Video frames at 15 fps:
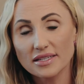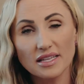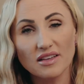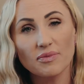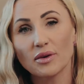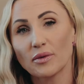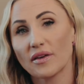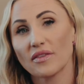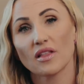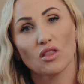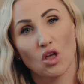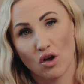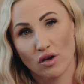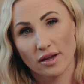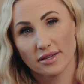they've been around the
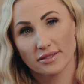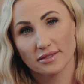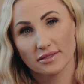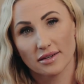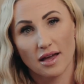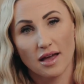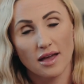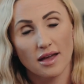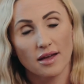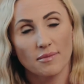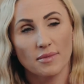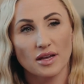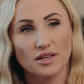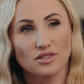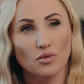longest.
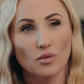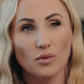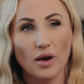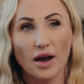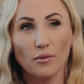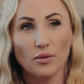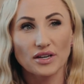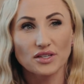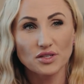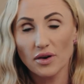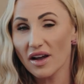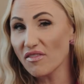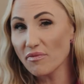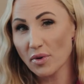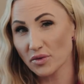So we do
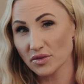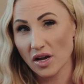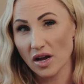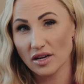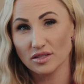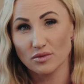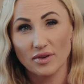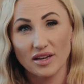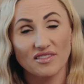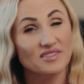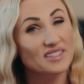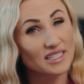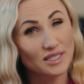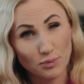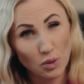have Botox, we have
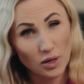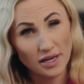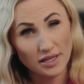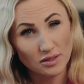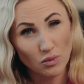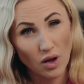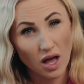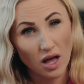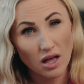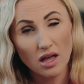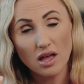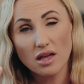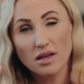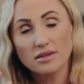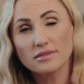Dysport as well,
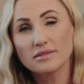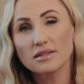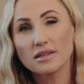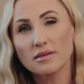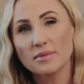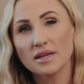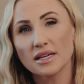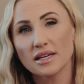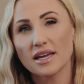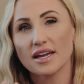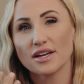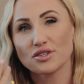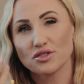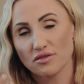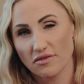Xeomin,
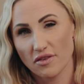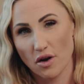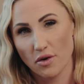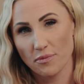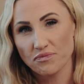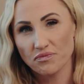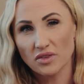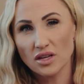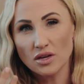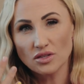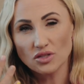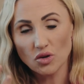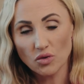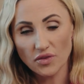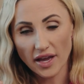and Jeuveau.
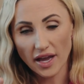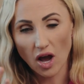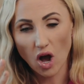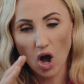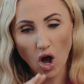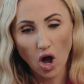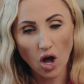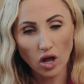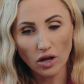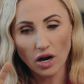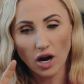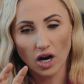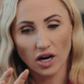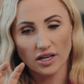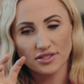So they all
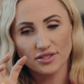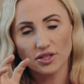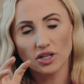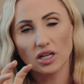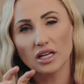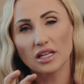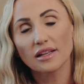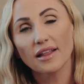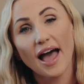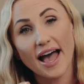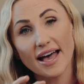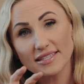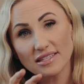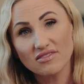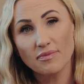are a certain
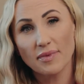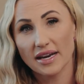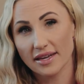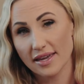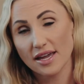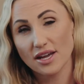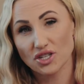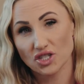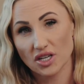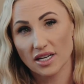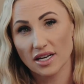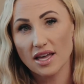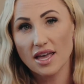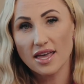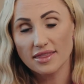class of
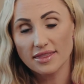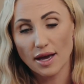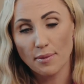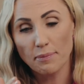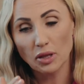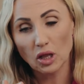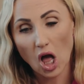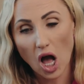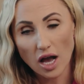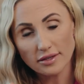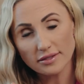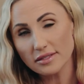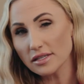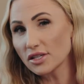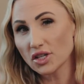medication that
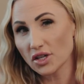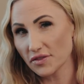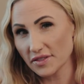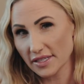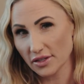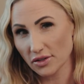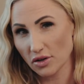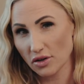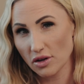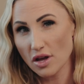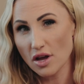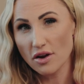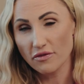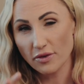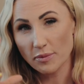blocks the nerve signal
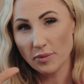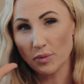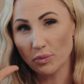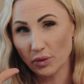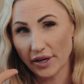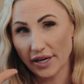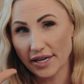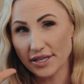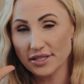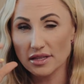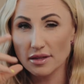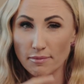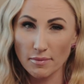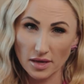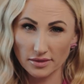from the brain to
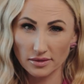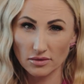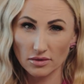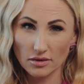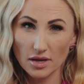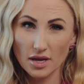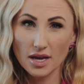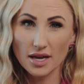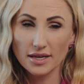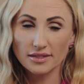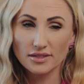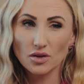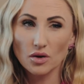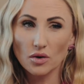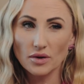the muscle. And
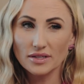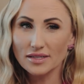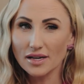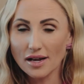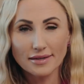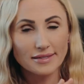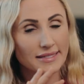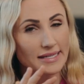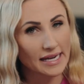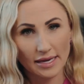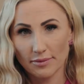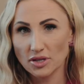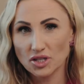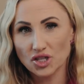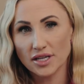so it's not
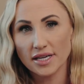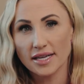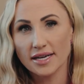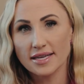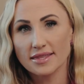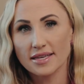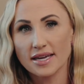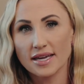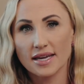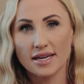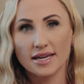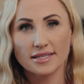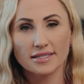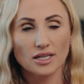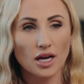damaging anything,
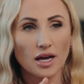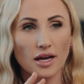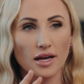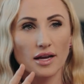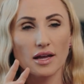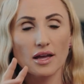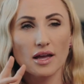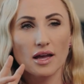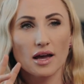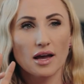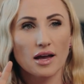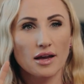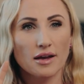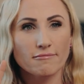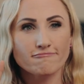it's not
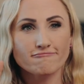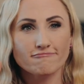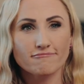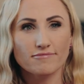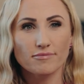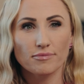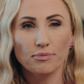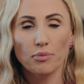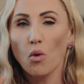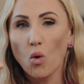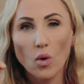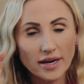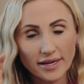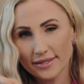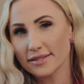
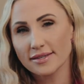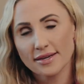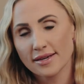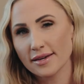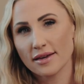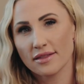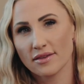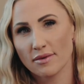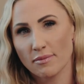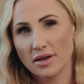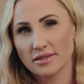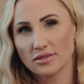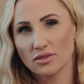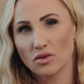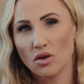poisoning the
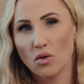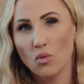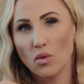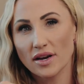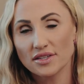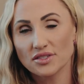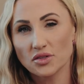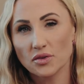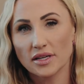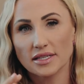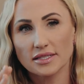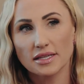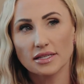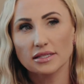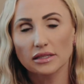muscle. What it's doing
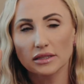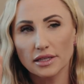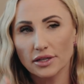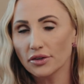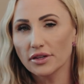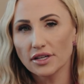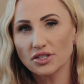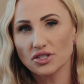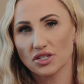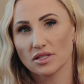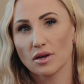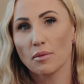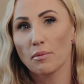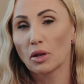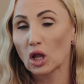is it's literally just
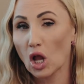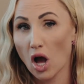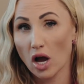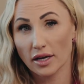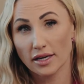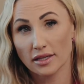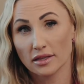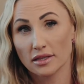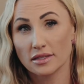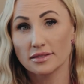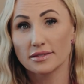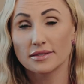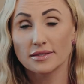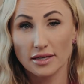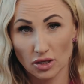blocking the
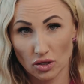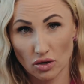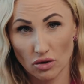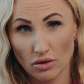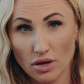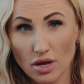signal.